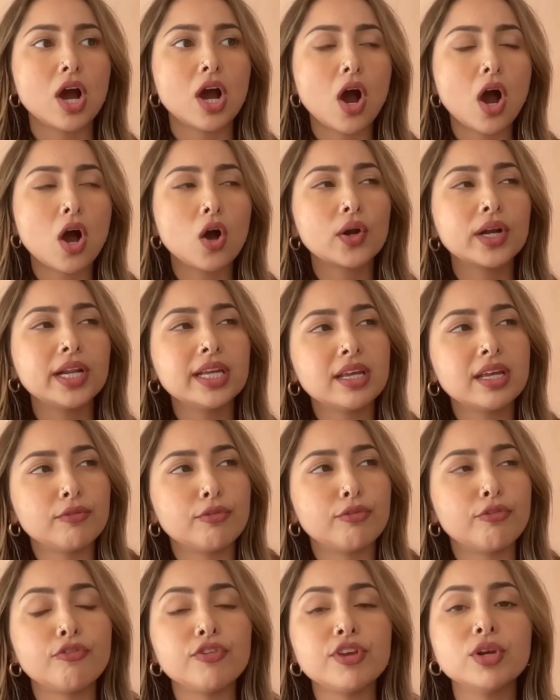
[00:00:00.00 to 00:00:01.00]
already can
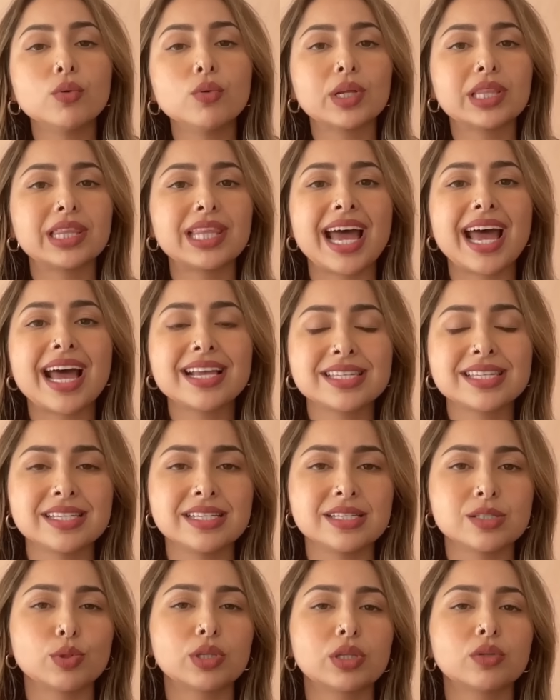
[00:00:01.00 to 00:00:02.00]
feel what the
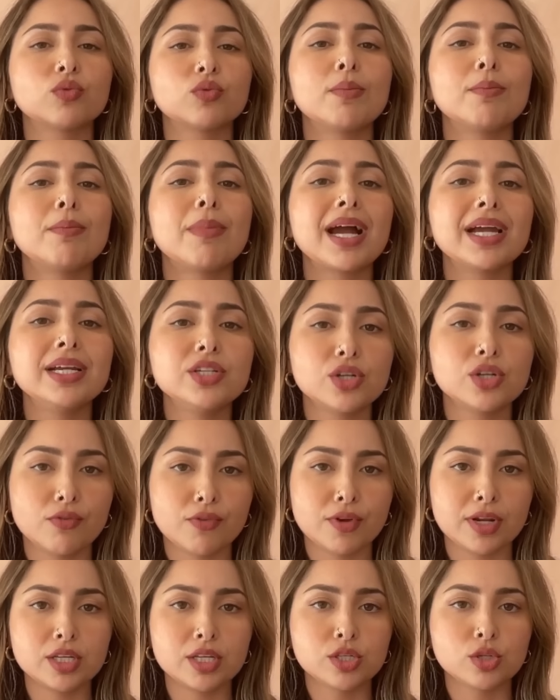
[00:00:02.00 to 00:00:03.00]
essence, what the reminder of
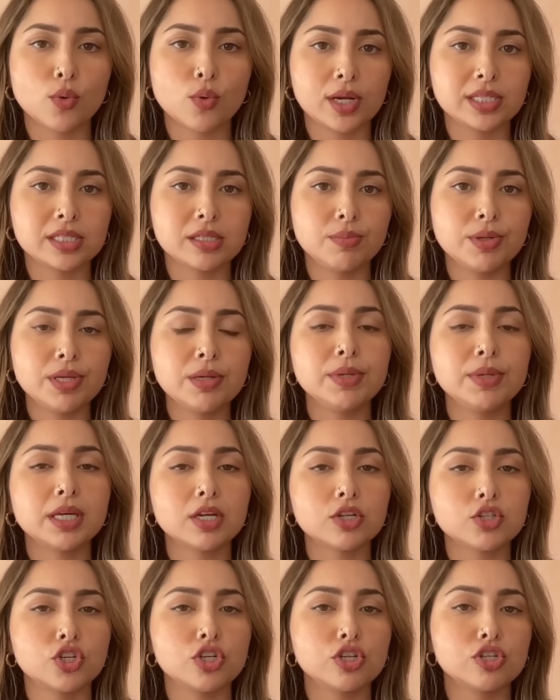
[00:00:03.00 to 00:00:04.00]
it is going to be
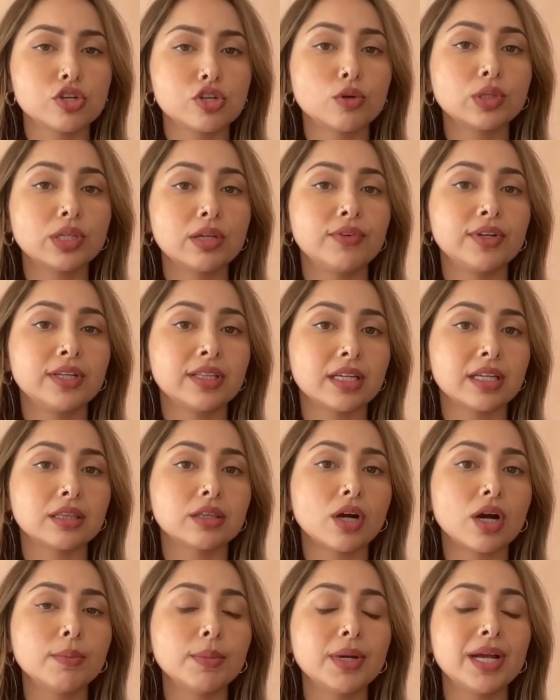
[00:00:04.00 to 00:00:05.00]
because she's so living that
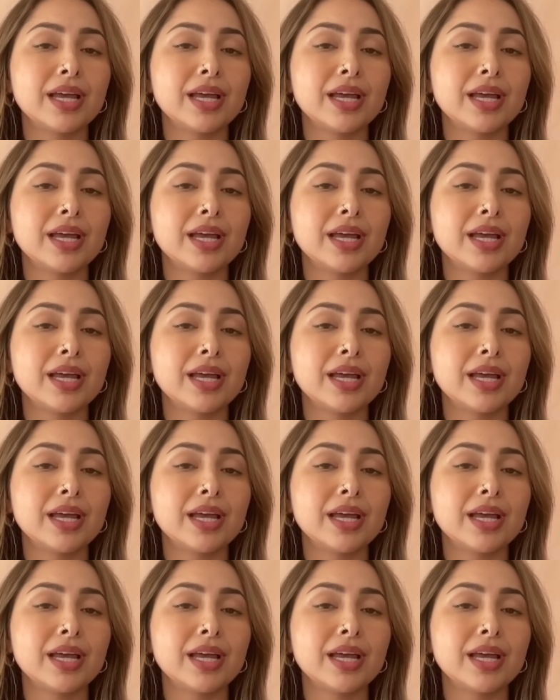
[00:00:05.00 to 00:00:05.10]
Dharma.